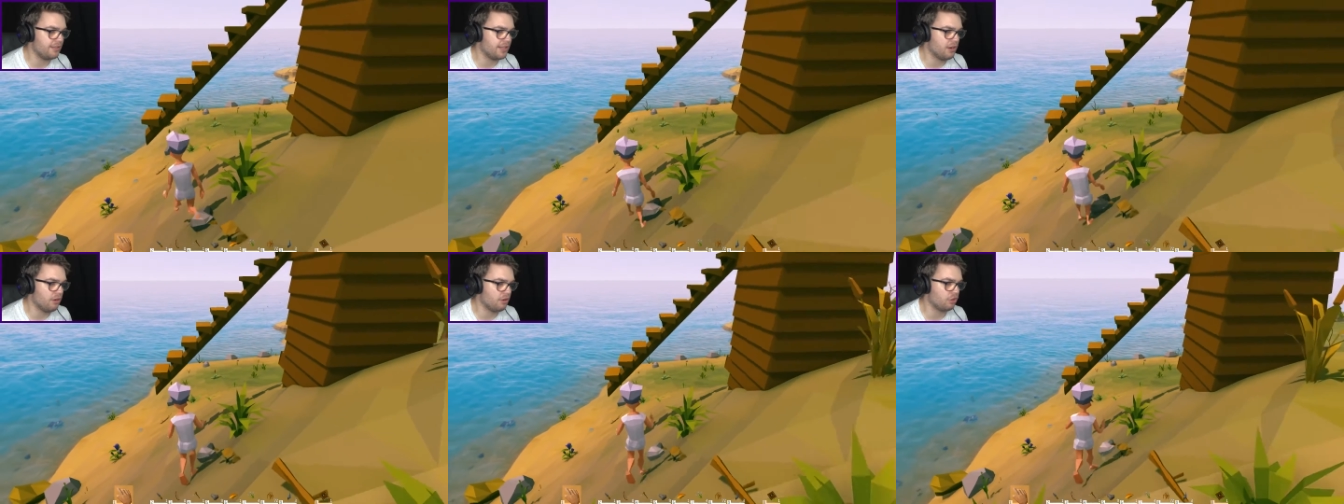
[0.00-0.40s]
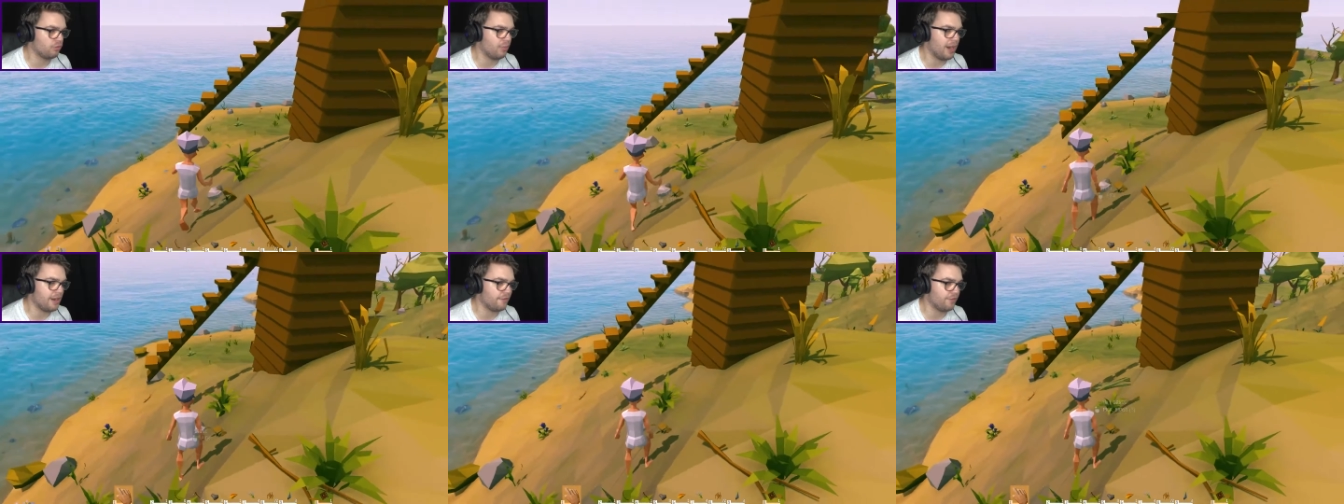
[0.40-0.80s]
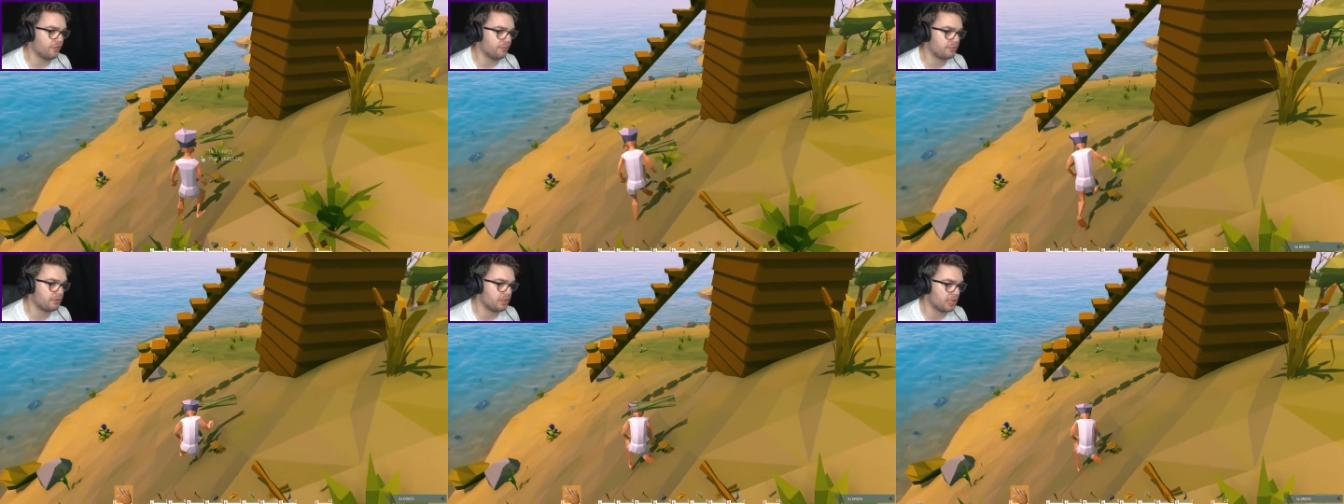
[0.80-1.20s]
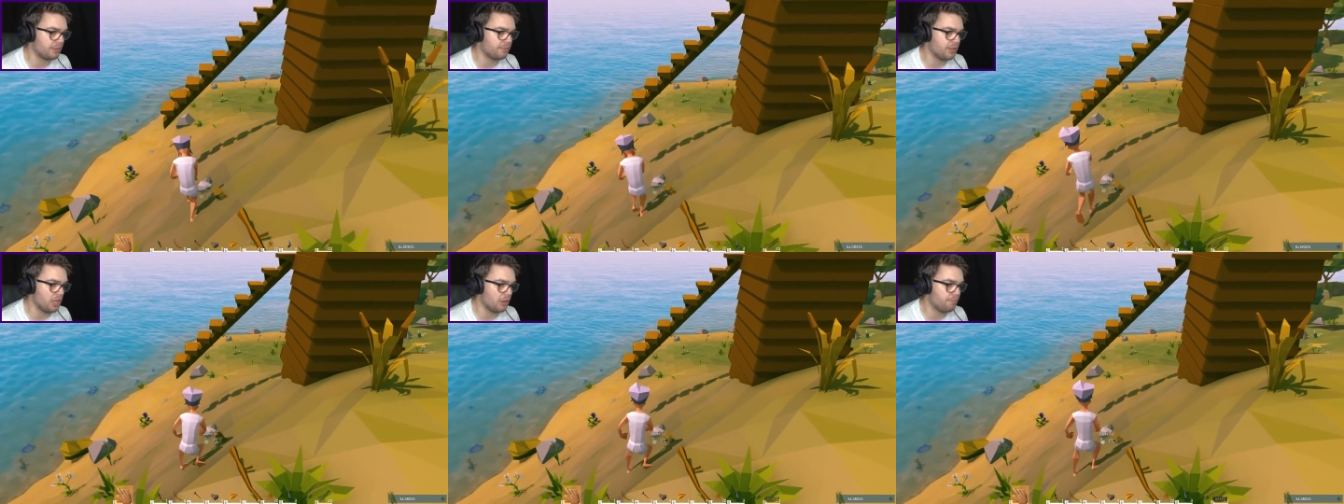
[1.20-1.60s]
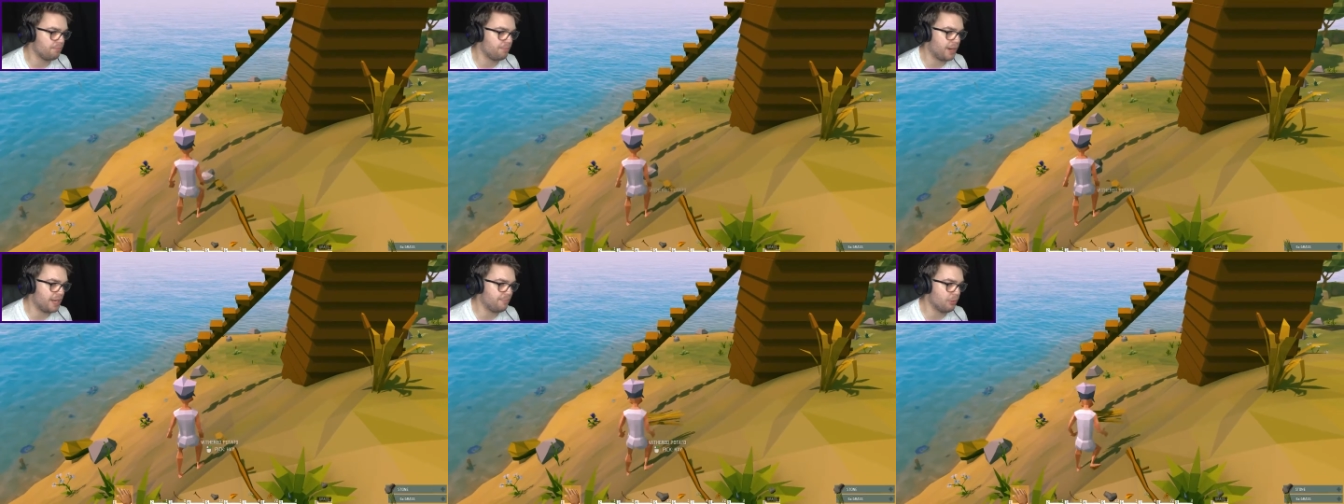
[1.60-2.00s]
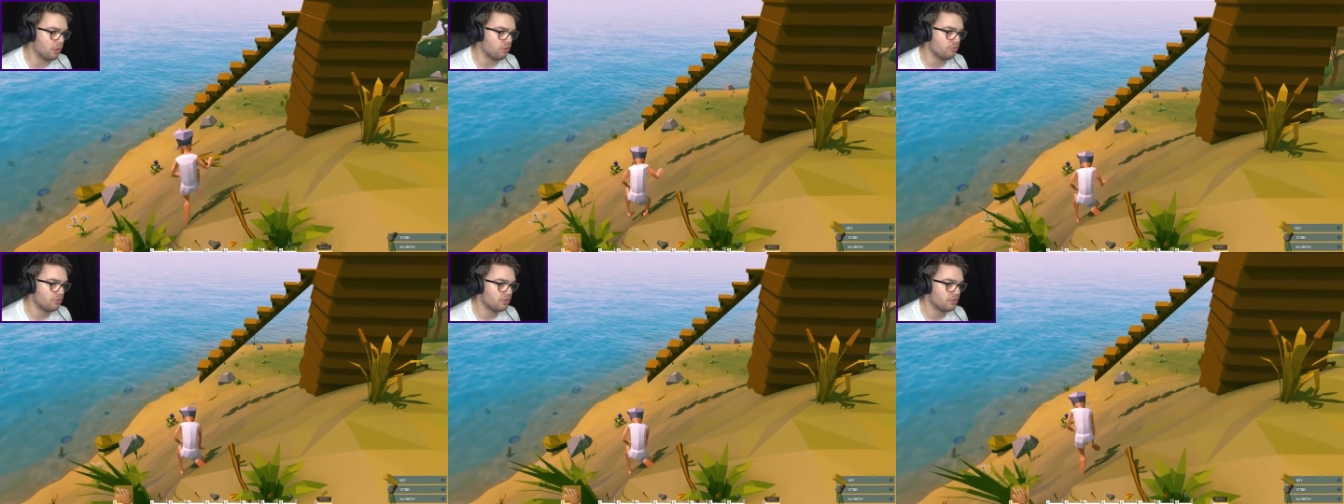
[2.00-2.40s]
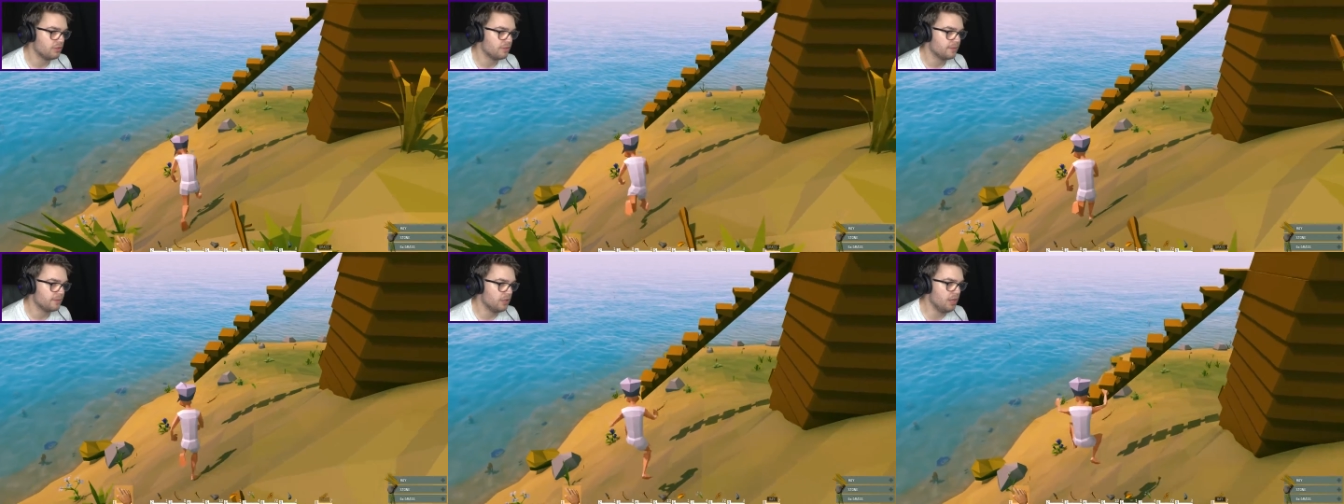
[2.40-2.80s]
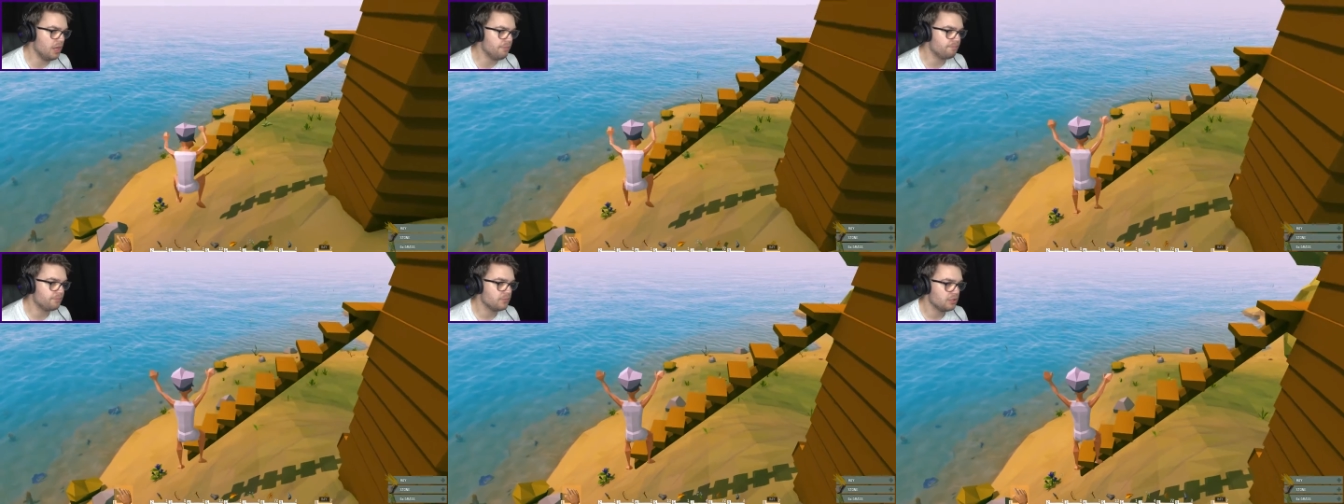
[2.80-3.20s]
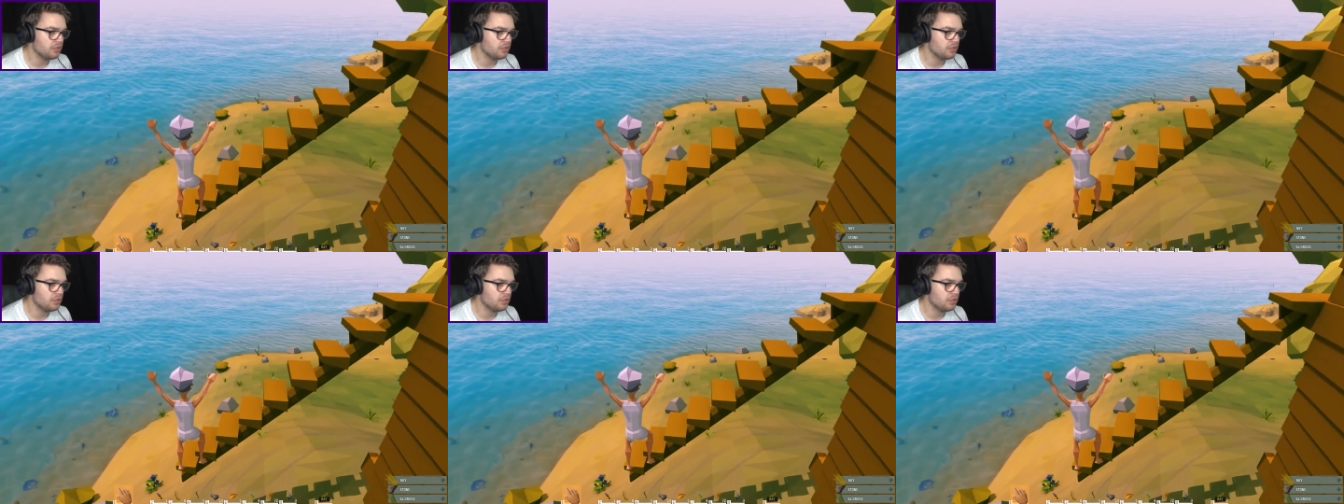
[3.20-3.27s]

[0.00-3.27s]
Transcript: not great for, like, you know, people. Hup!